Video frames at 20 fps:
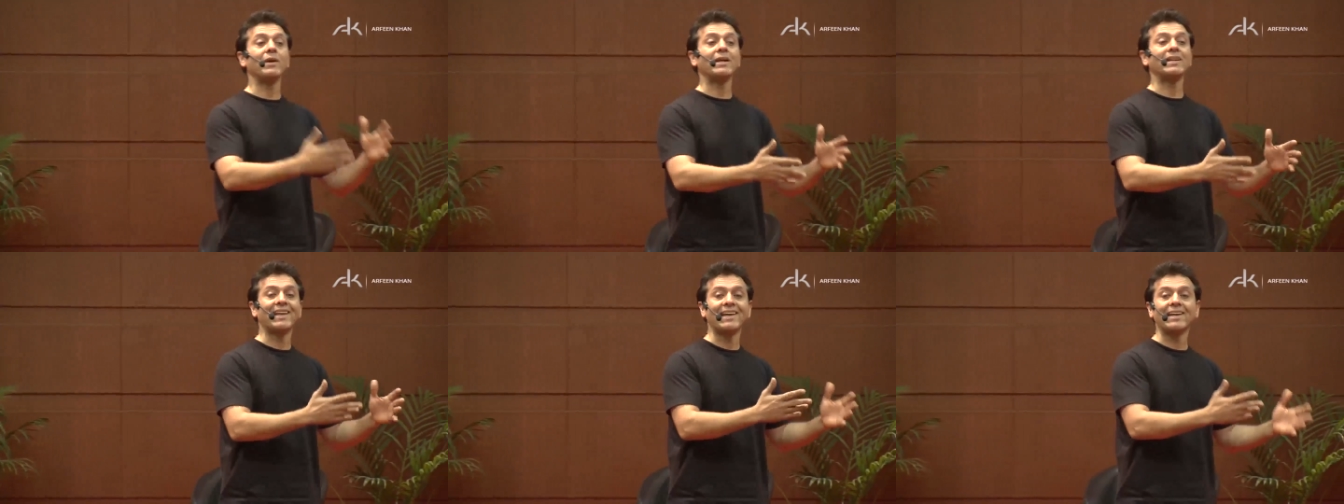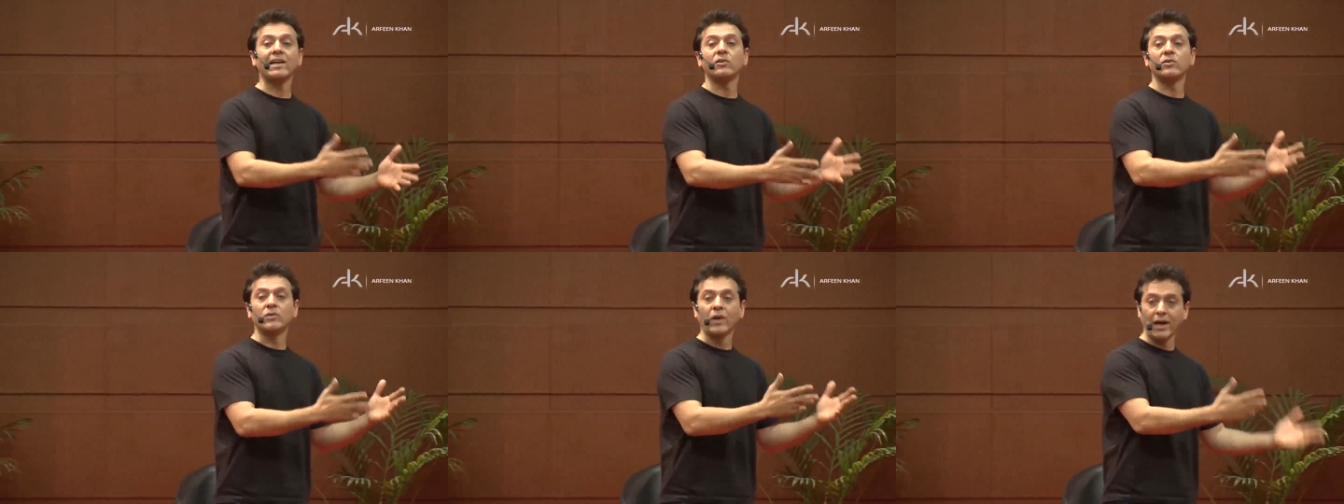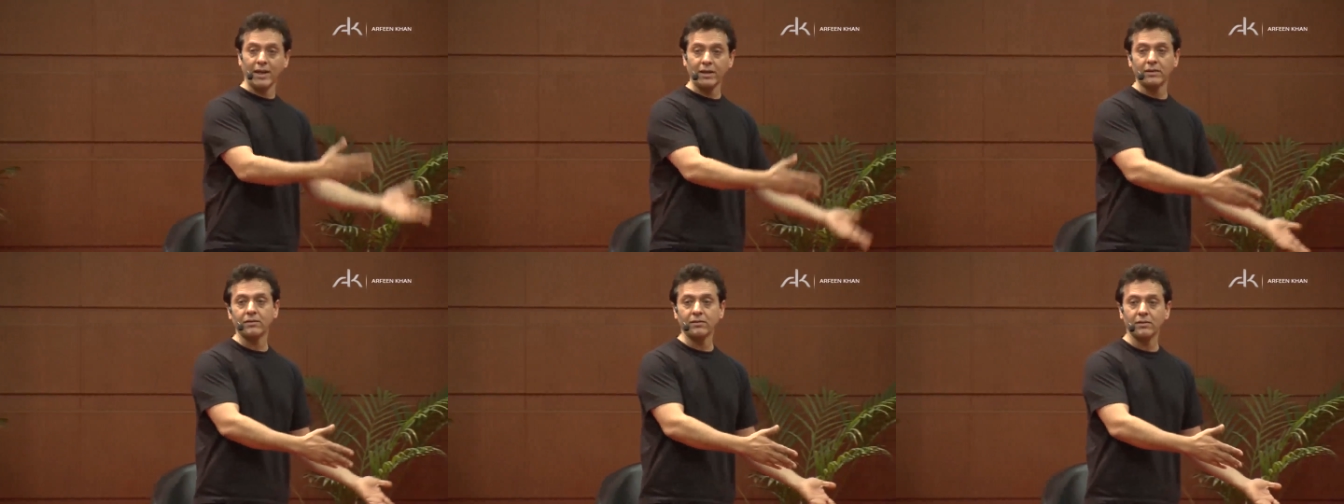get it
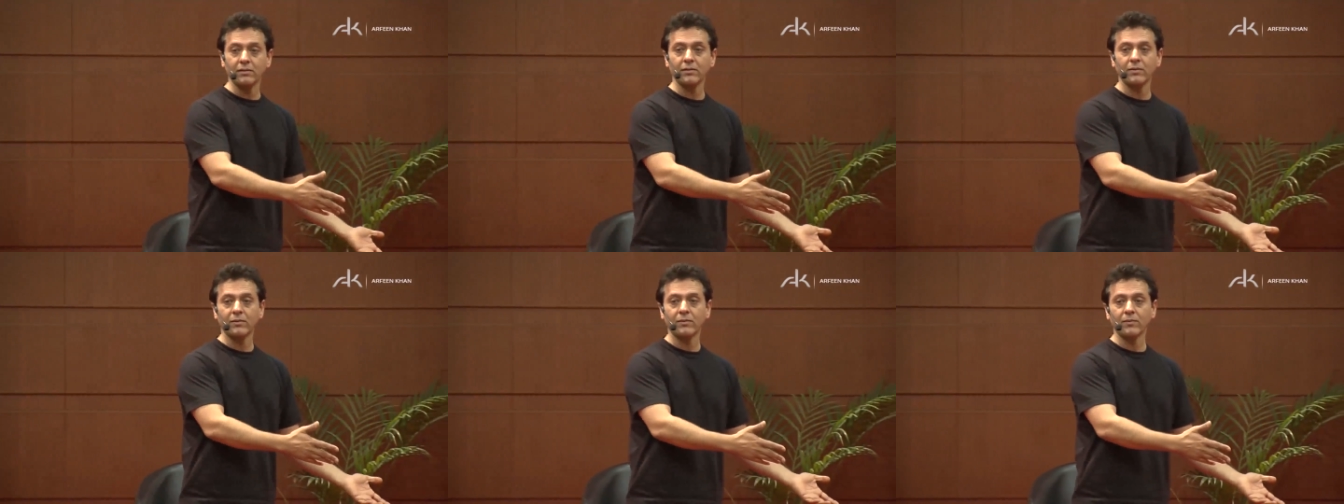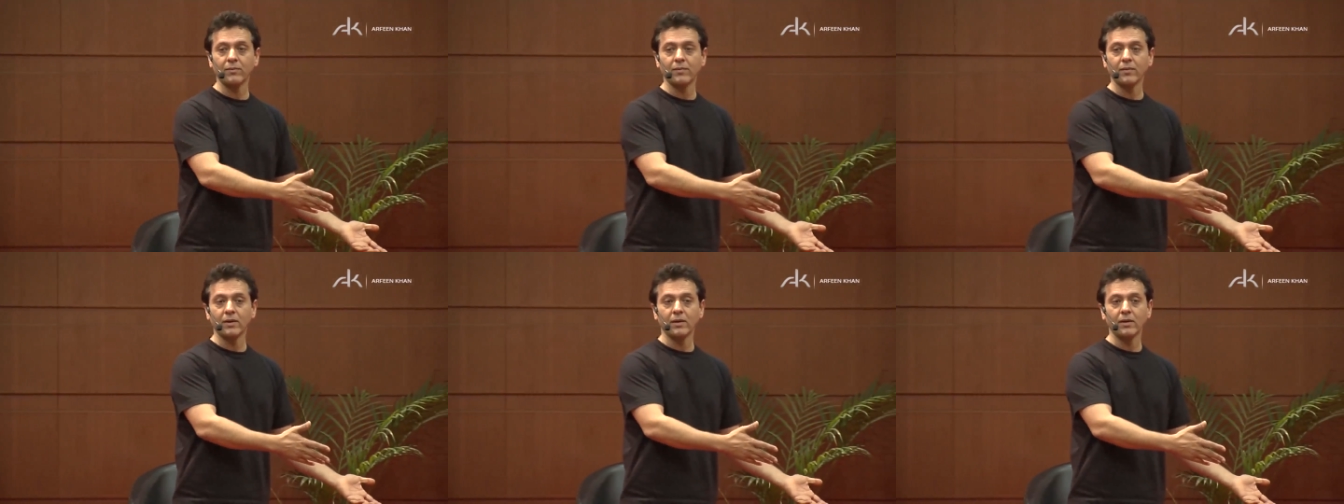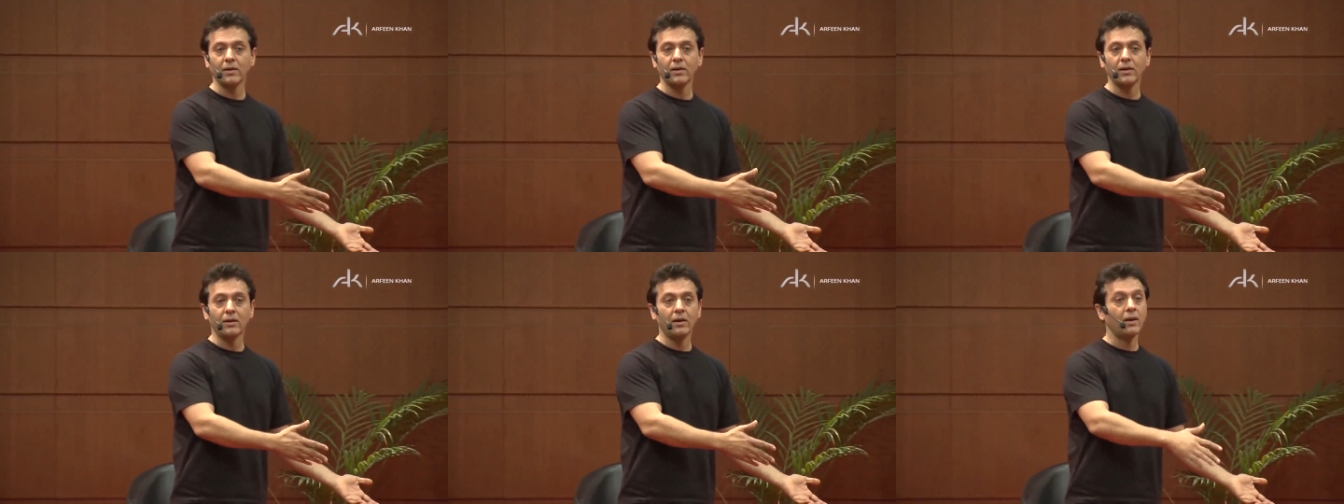right?
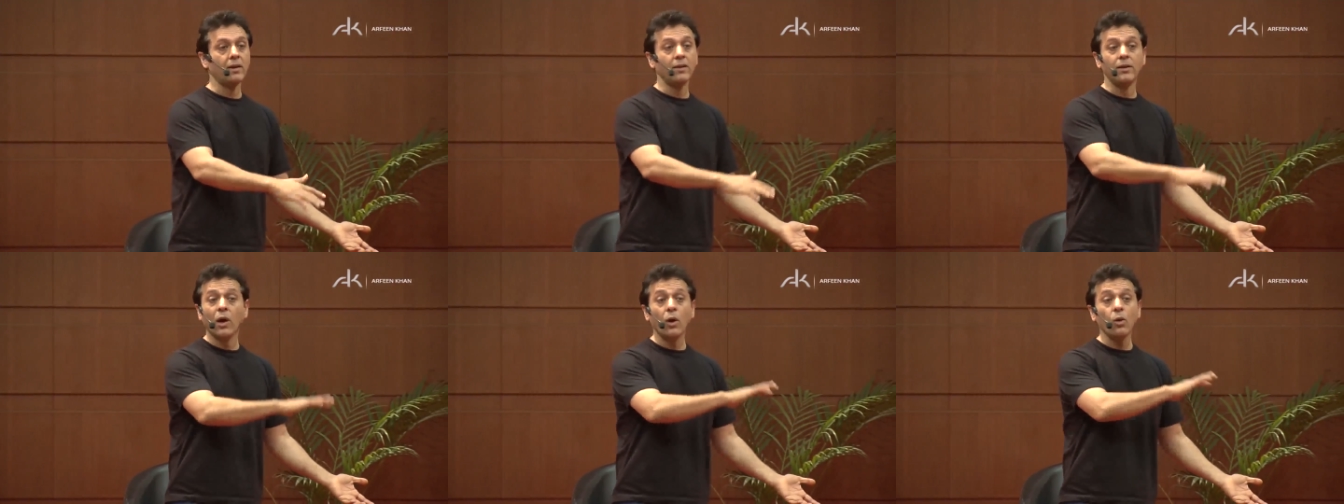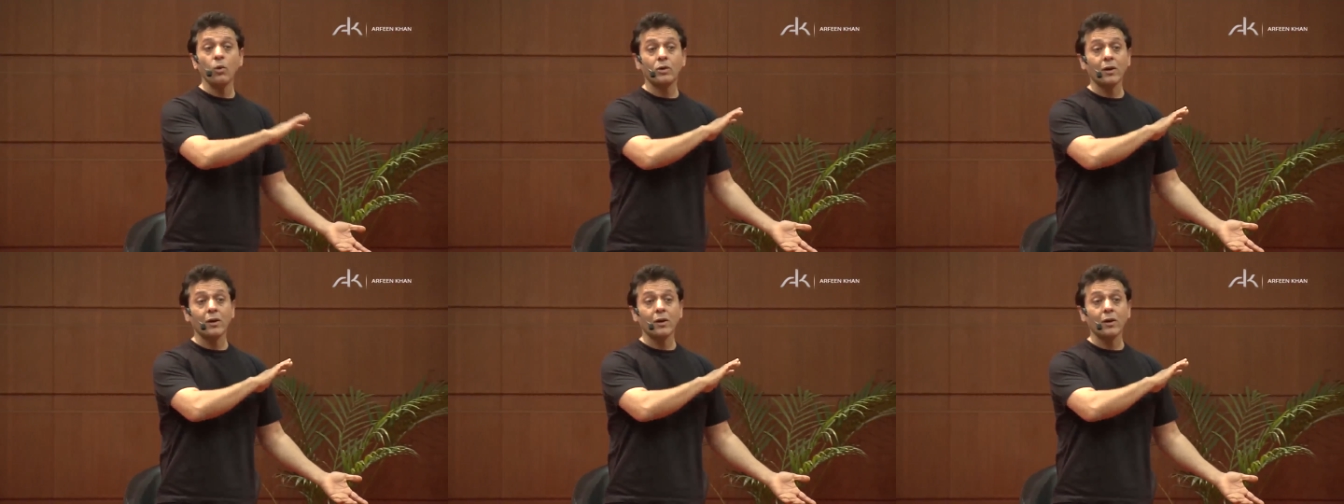No